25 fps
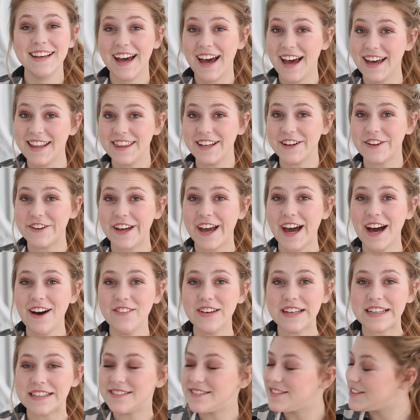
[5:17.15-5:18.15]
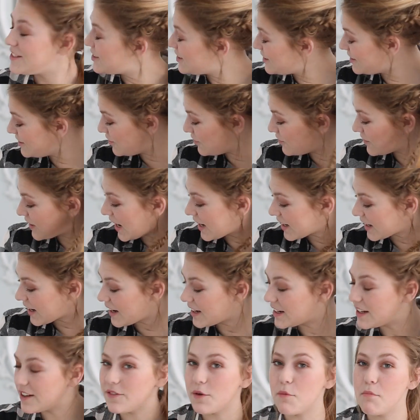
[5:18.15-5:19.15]
And there you have it. You've got
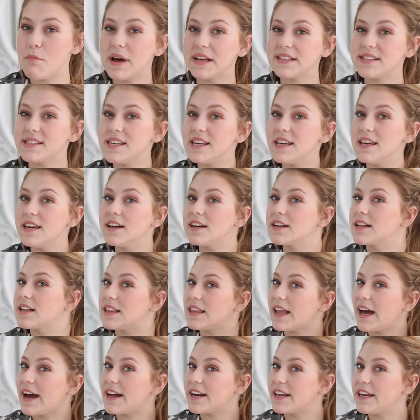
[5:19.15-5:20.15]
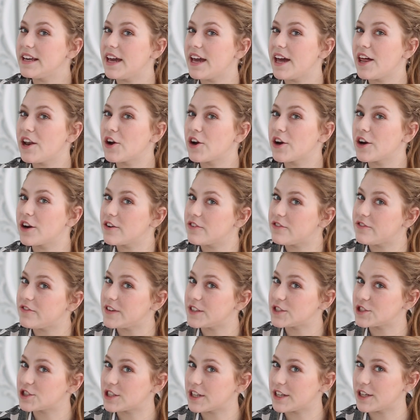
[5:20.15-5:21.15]
kind of a messy Gladiator
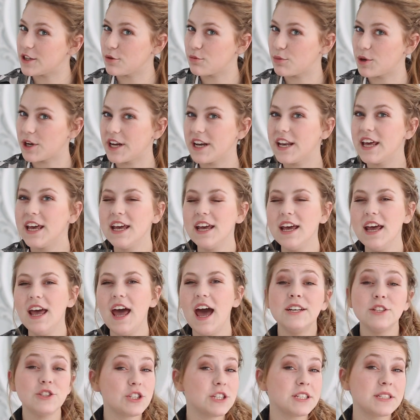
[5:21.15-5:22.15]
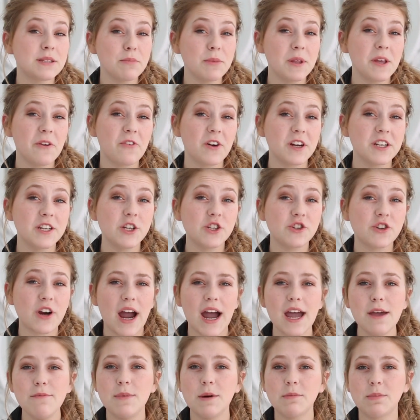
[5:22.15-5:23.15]
fishtail braid. Just something fun to
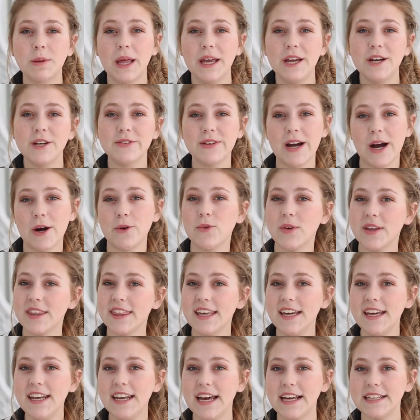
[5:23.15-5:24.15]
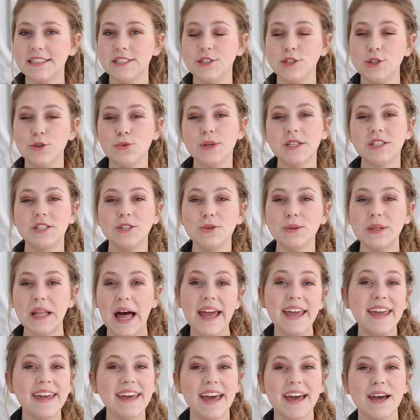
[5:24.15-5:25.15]
try, but play around with it and do what you
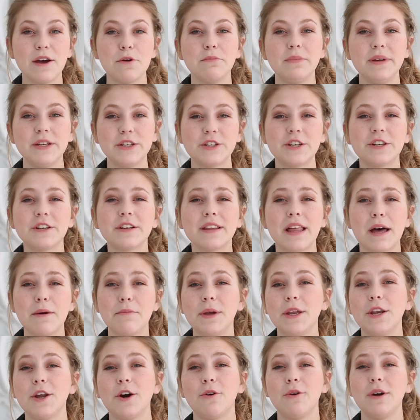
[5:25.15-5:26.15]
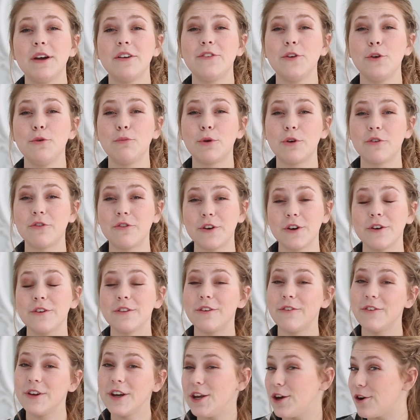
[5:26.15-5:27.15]
like. Be sure to let me know if you prefer
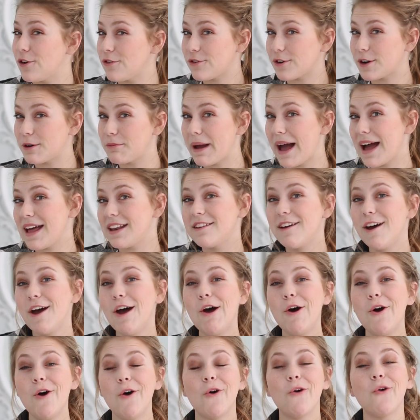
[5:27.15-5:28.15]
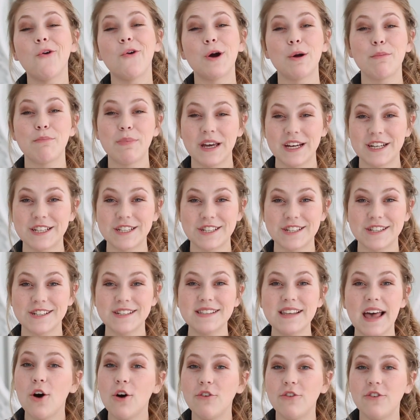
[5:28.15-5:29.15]
the video format or
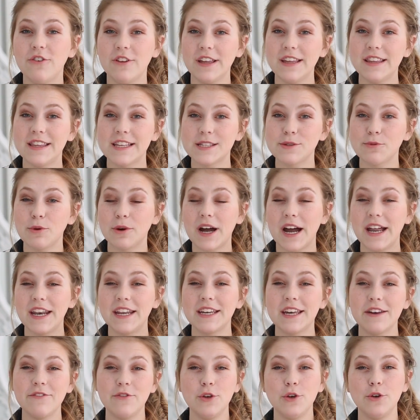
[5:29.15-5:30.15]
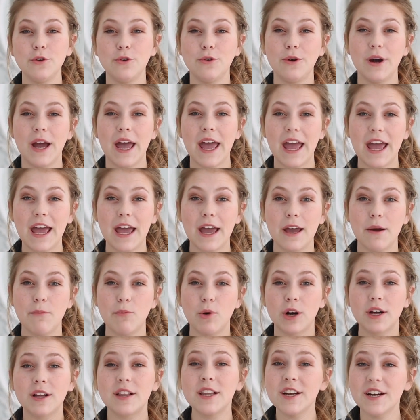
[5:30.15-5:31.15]
pictures. Hopefully this will kind of give you a
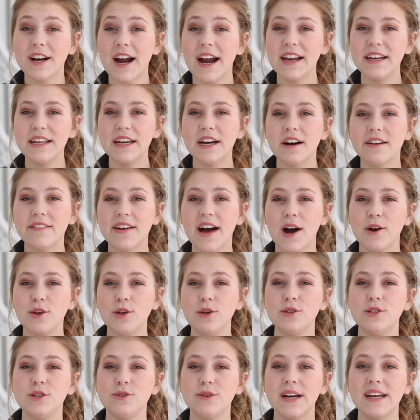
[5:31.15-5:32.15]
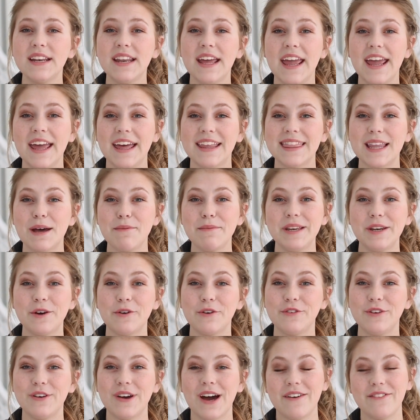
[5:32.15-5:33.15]
more clear idea of how you do it, and let me
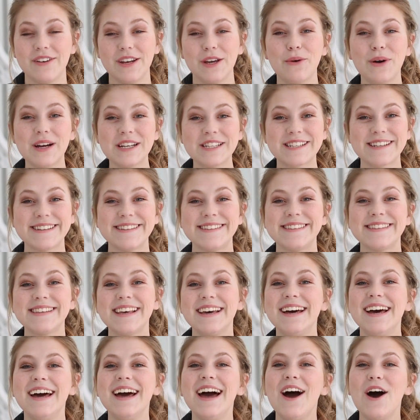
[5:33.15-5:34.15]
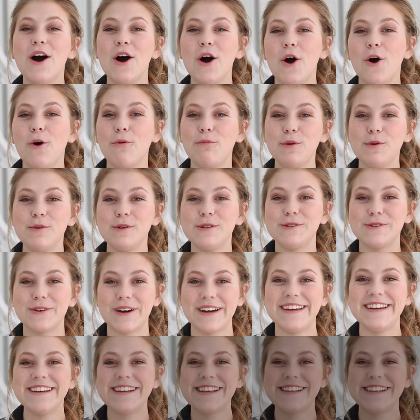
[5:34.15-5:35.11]
know if you have any questions. Hope you enjoy.